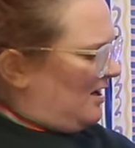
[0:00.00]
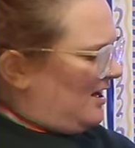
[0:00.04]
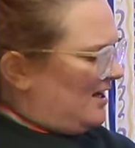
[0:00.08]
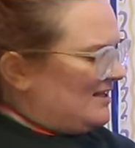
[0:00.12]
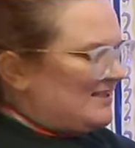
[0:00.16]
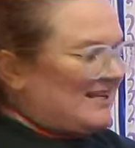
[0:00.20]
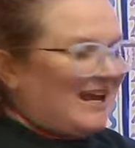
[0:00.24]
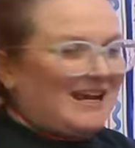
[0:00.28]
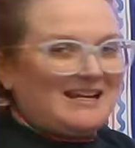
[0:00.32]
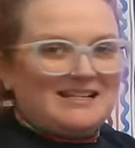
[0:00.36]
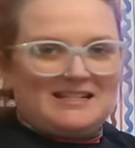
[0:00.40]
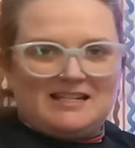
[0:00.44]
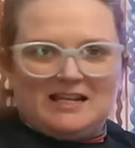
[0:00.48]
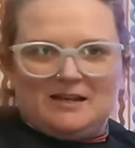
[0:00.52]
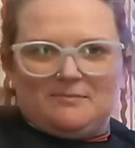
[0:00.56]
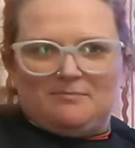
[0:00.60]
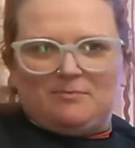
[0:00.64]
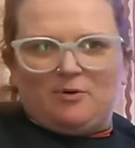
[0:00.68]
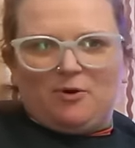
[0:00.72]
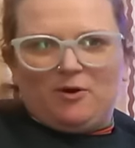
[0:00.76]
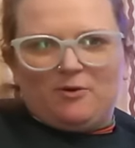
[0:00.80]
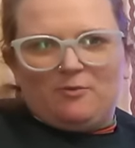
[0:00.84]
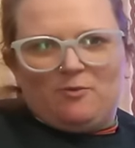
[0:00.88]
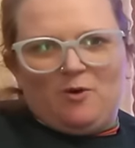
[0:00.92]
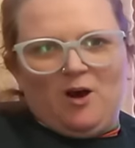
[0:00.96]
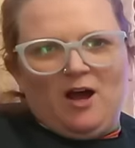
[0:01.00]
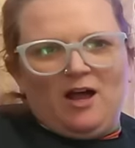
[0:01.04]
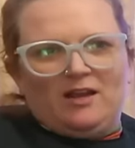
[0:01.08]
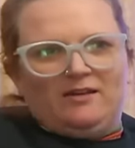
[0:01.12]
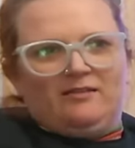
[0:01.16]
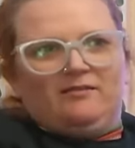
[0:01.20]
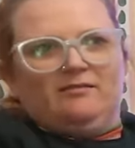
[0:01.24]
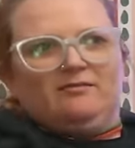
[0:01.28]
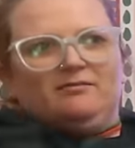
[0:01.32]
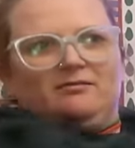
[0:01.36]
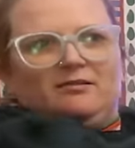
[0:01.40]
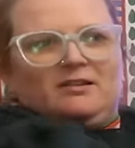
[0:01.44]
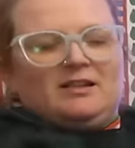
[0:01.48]
it's 18.1.
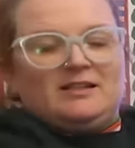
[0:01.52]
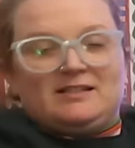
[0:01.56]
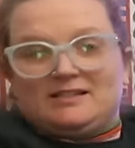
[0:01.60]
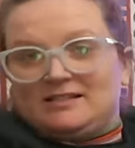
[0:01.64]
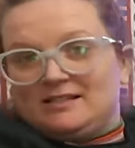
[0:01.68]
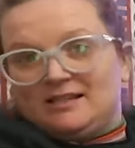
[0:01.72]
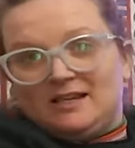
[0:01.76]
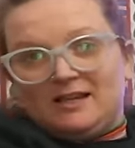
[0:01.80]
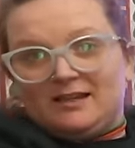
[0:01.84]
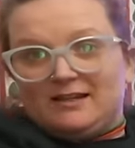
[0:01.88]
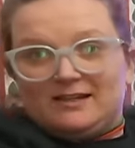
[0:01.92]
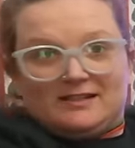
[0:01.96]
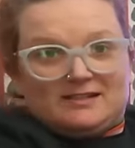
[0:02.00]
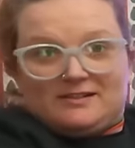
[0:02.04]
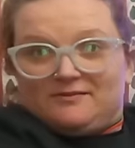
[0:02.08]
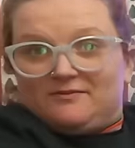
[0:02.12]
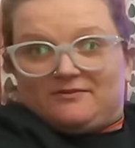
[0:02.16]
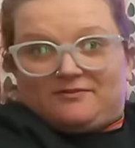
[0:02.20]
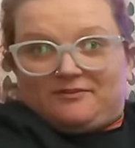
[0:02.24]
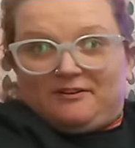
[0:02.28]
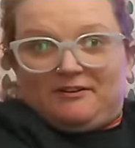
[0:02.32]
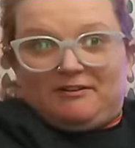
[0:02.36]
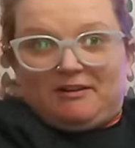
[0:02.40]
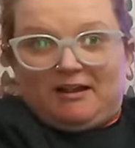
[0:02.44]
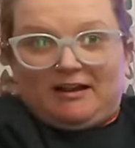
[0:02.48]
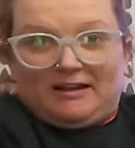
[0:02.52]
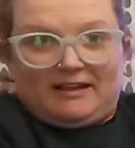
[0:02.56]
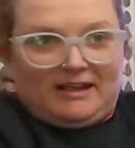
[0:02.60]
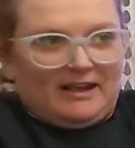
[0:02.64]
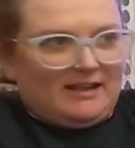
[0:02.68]
Well, it certainly doesn't feel like